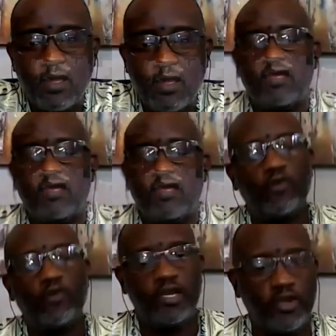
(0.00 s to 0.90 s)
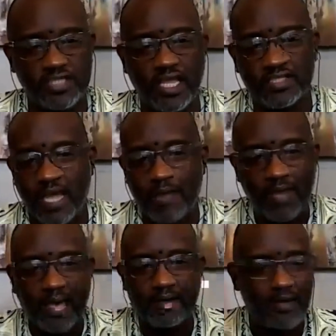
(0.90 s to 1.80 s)
I don't care if
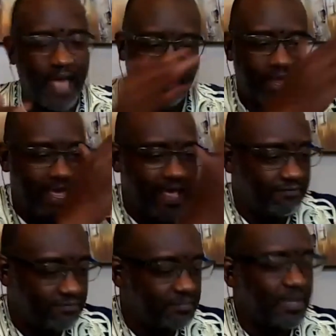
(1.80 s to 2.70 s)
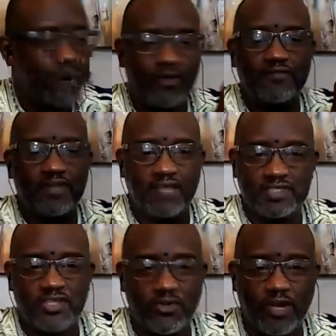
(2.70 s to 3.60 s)
everyone in here gets A's. I
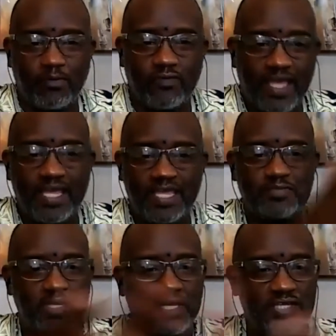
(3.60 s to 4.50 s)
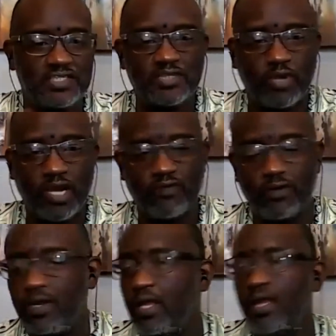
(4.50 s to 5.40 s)
don't have to give a certain number
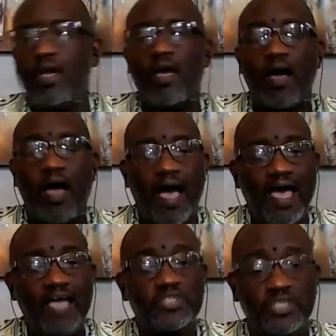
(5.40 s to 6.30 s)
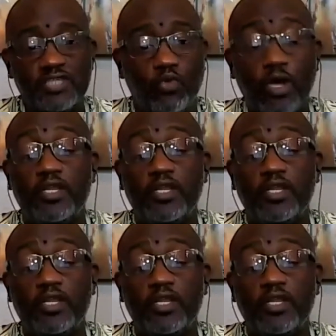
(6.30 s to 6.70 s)
of A's, B's, C's, whatever.